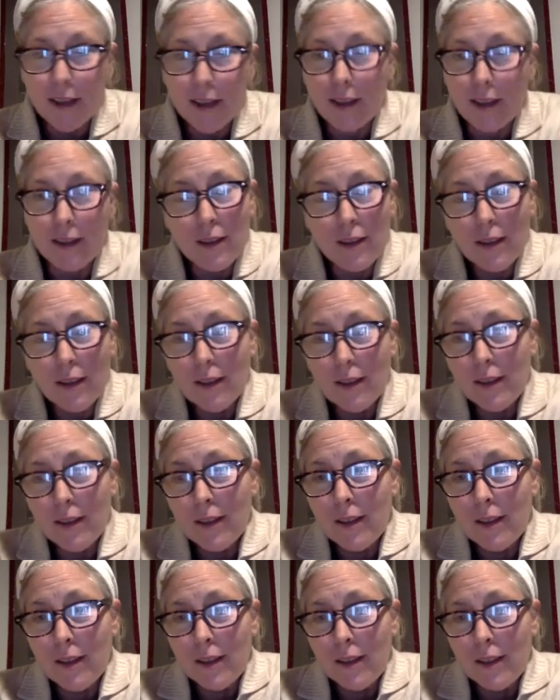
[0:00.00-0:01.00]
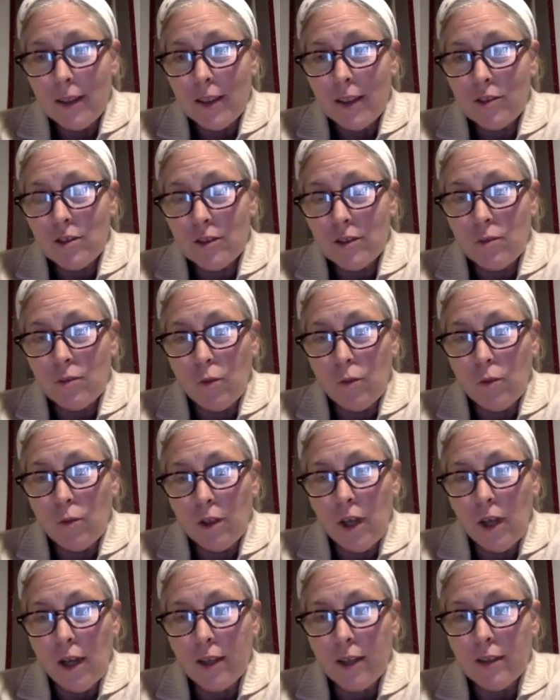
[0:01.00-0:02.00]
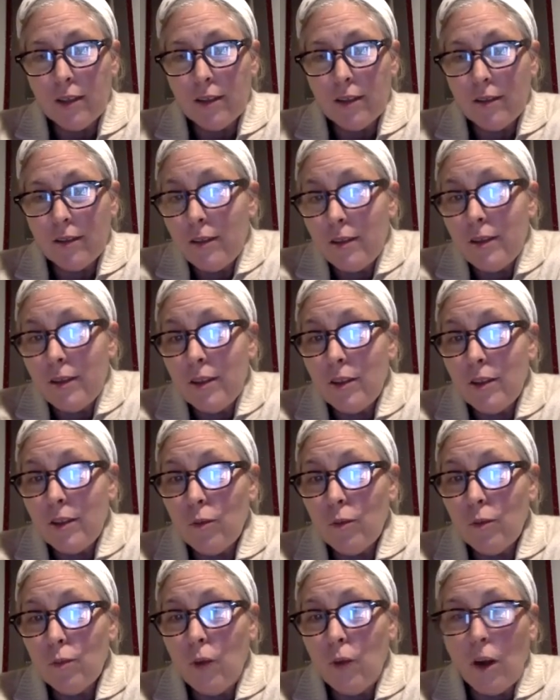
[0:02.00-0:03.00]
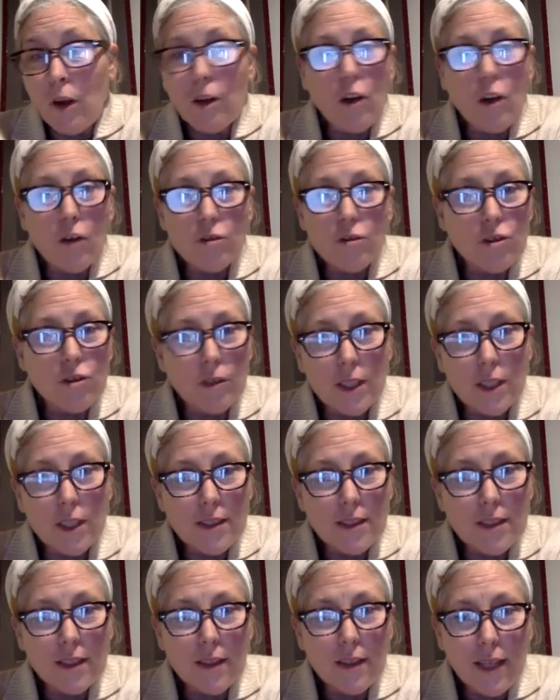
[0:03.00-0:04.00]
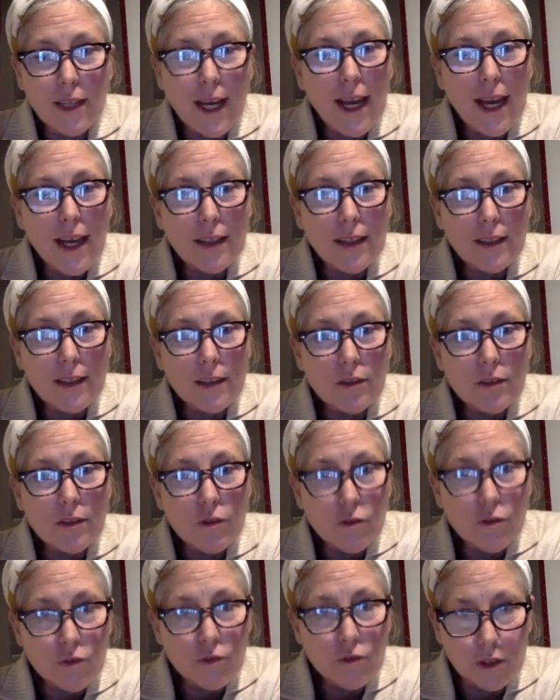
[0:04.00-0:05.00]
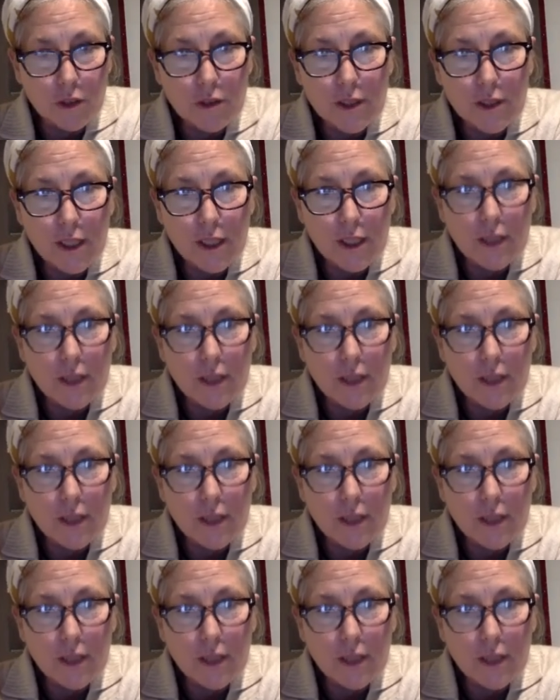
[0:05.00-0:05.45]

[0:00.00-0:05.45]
And it's just, we're not, our culture isn't that in New Jersey